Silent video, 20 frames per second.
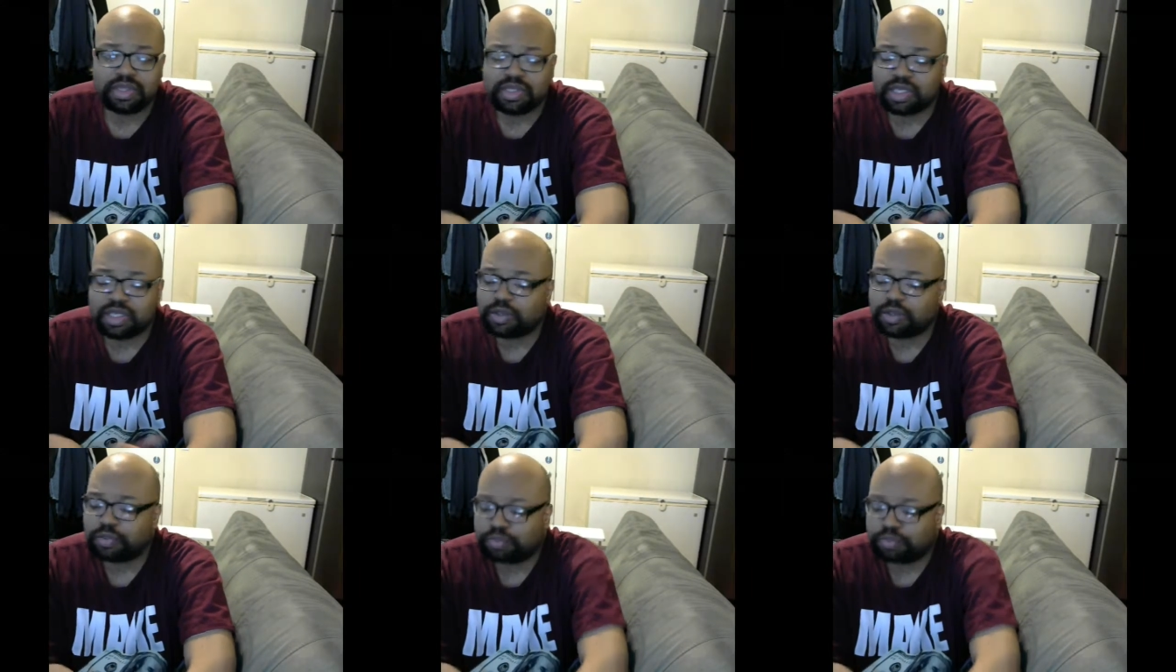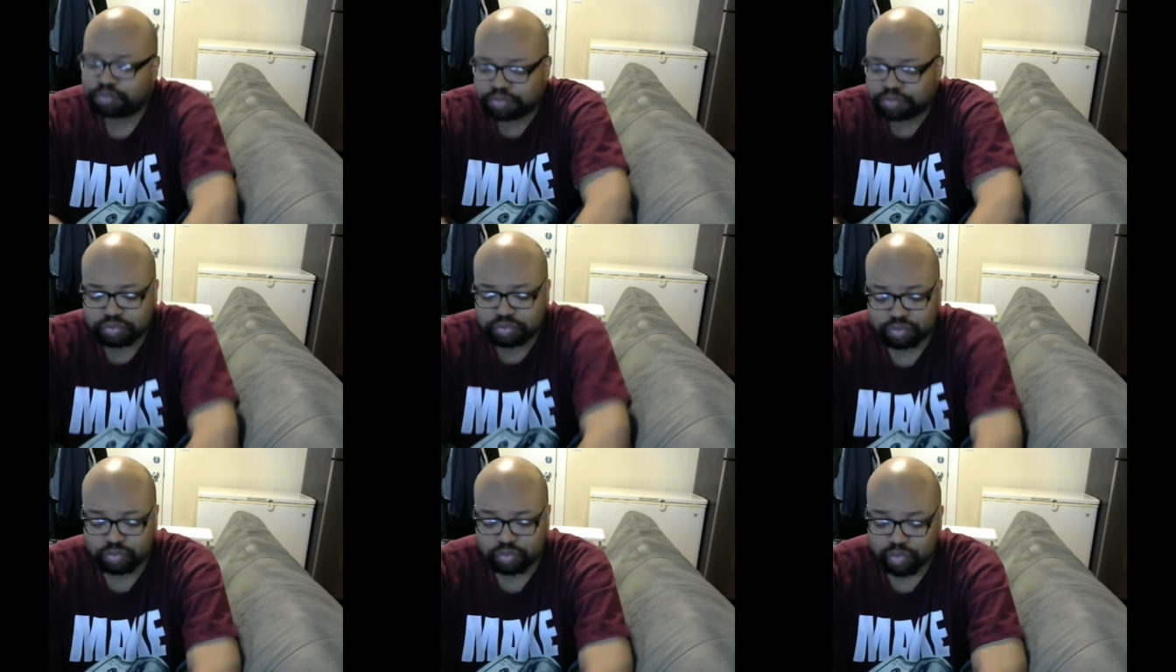So
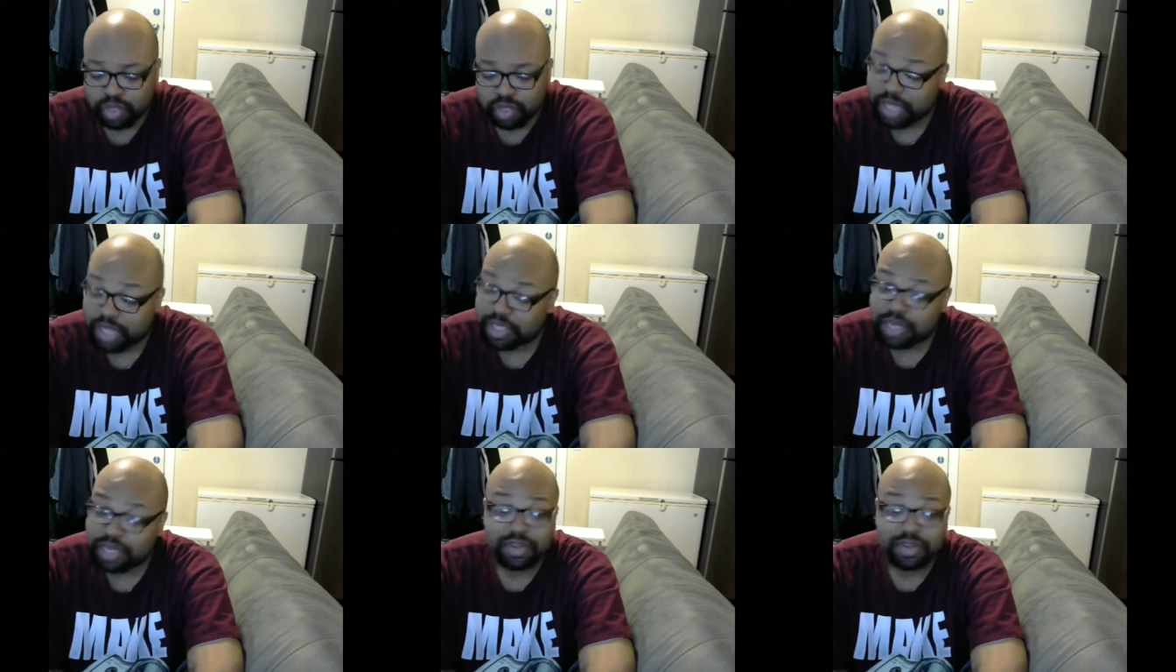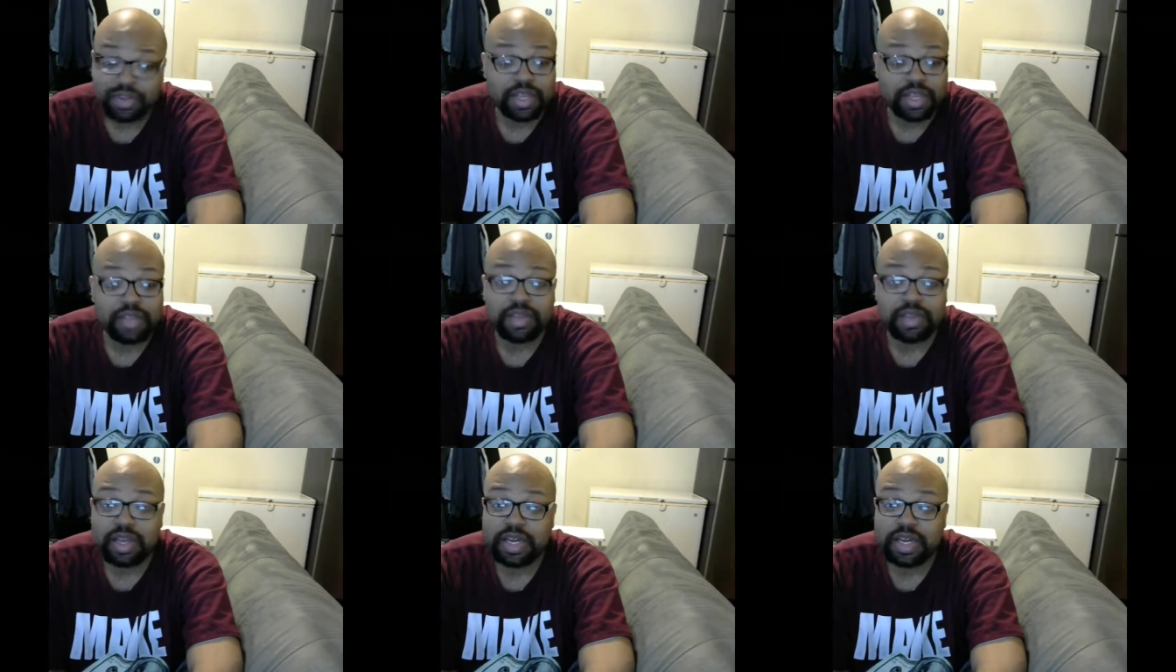I definitely
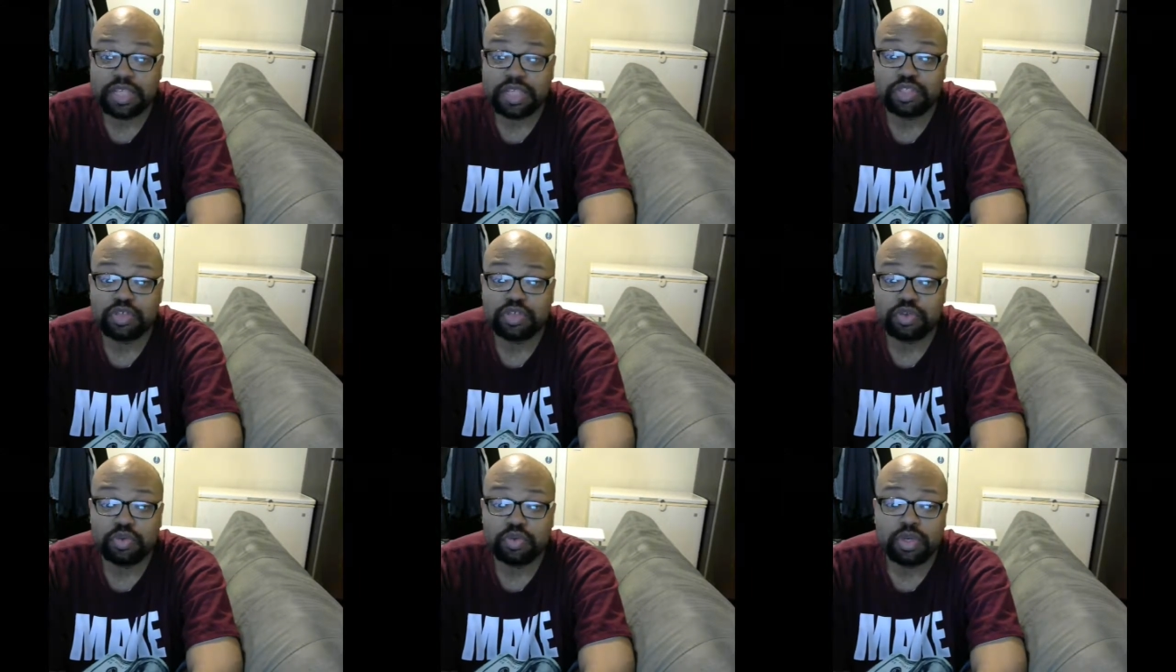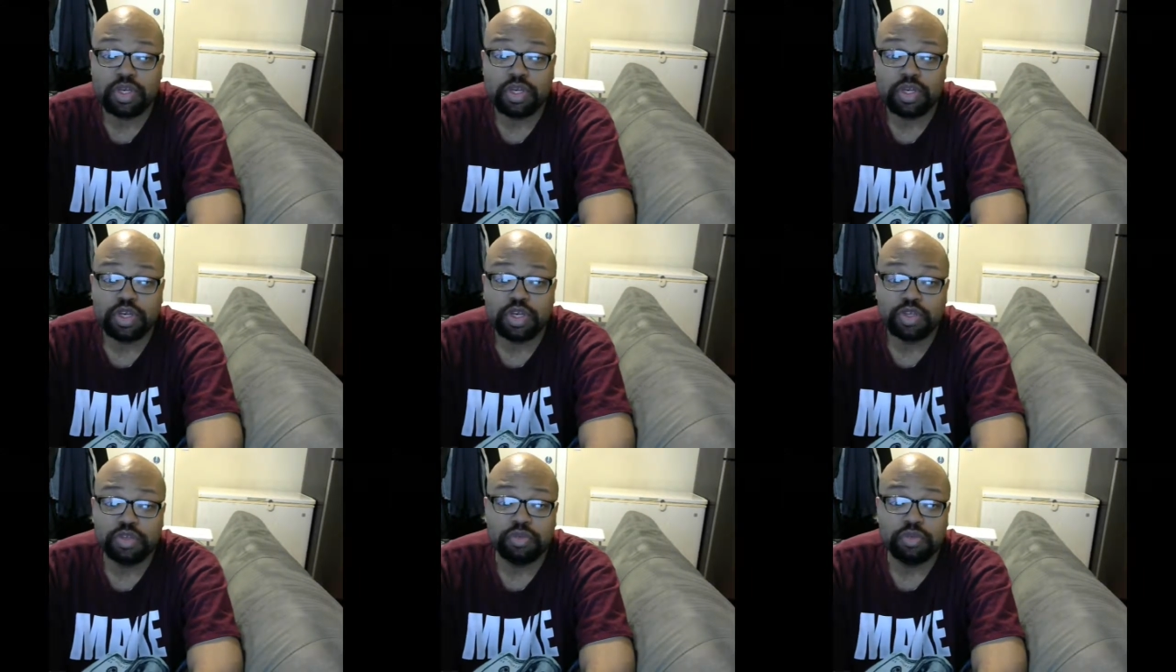think they need to
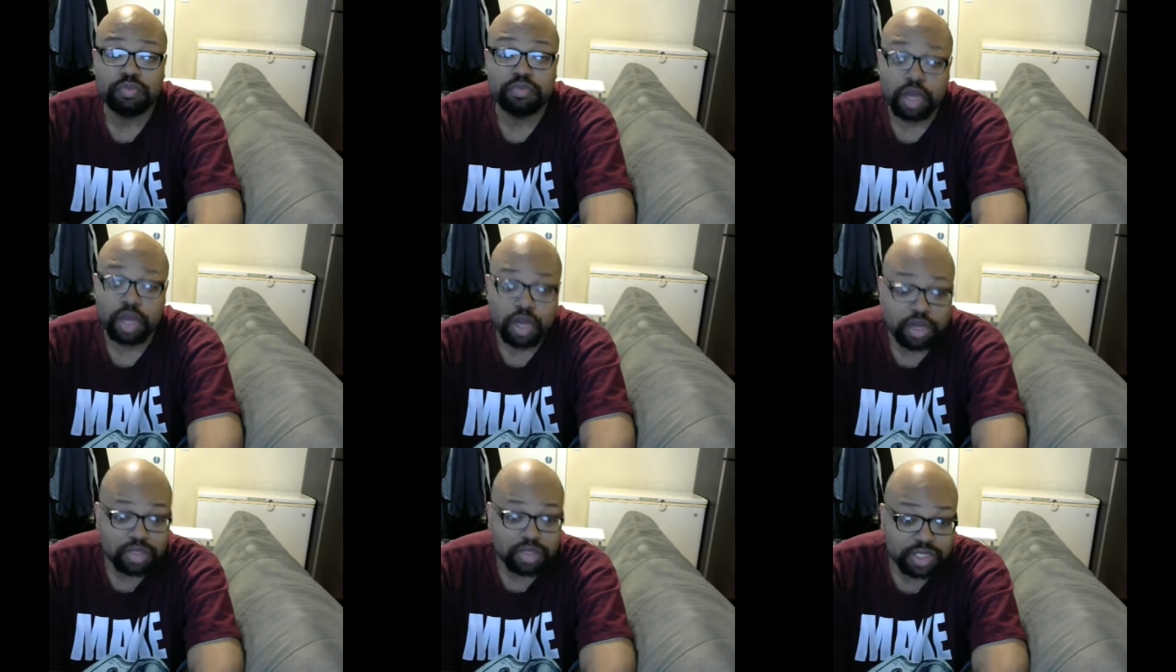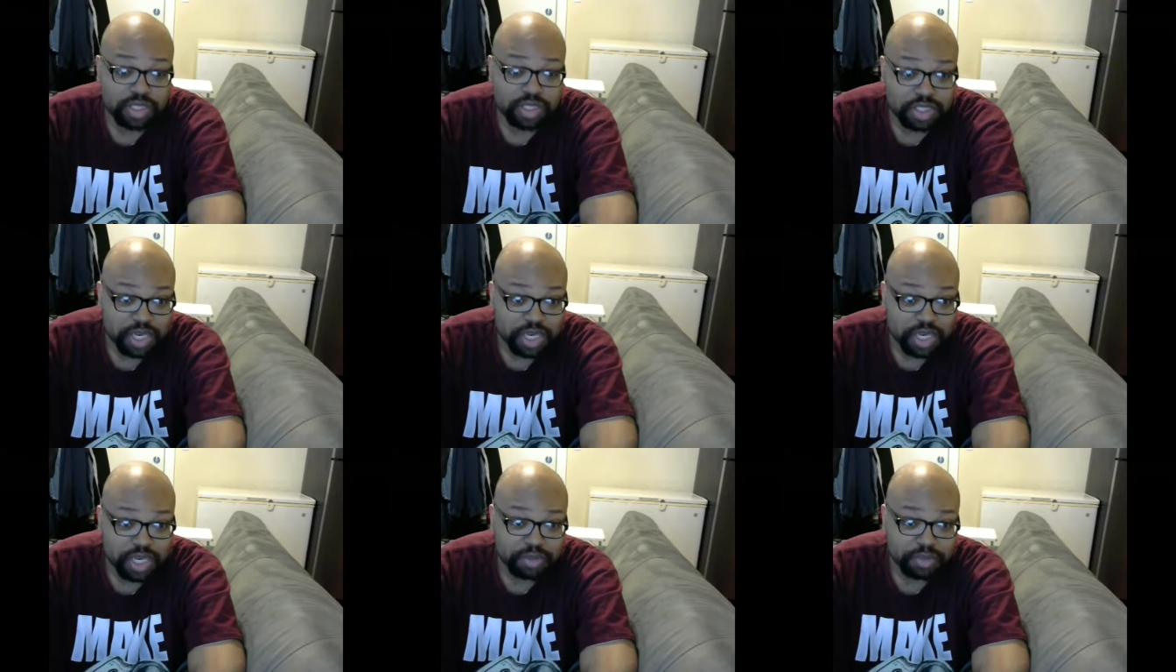to merge the
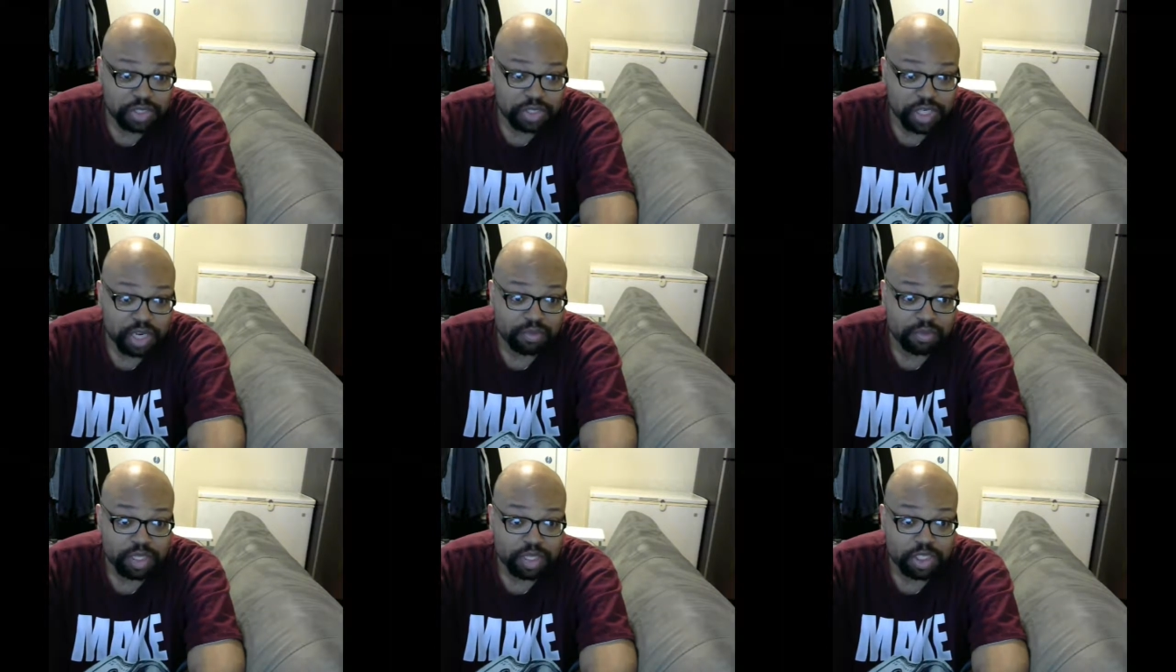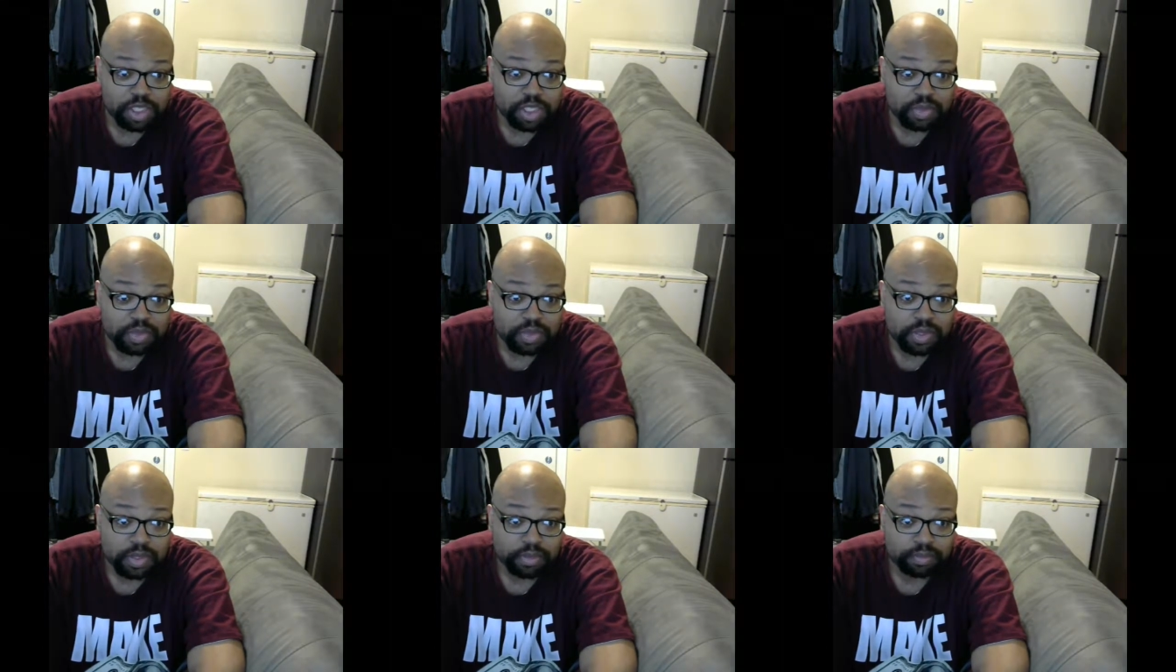cha
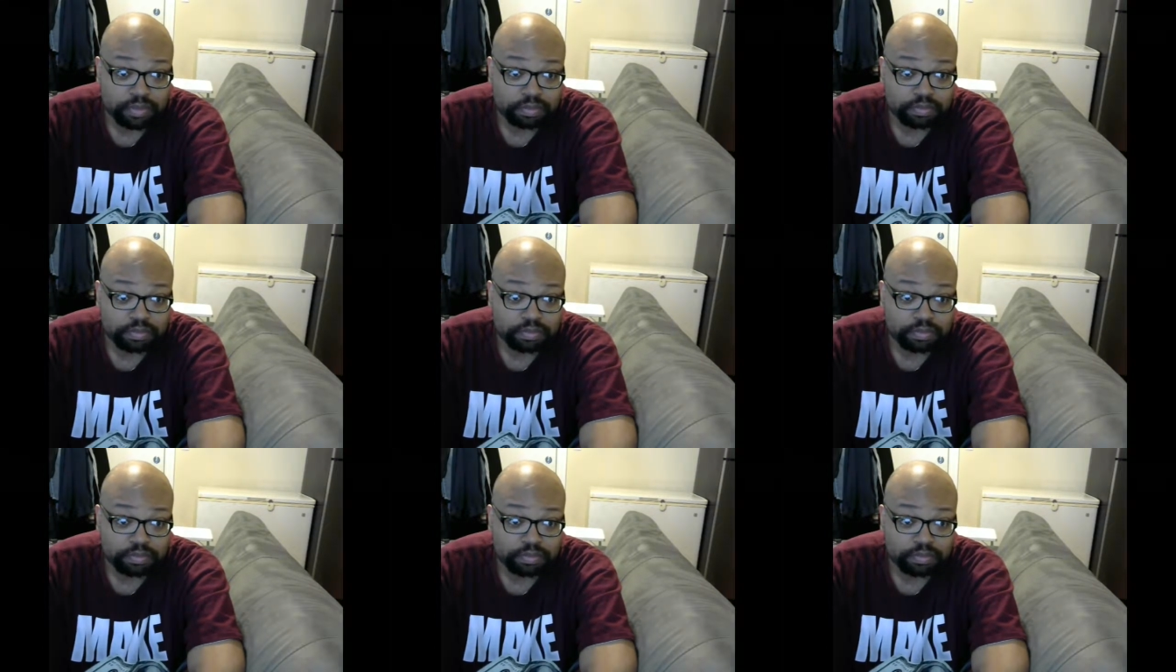championships.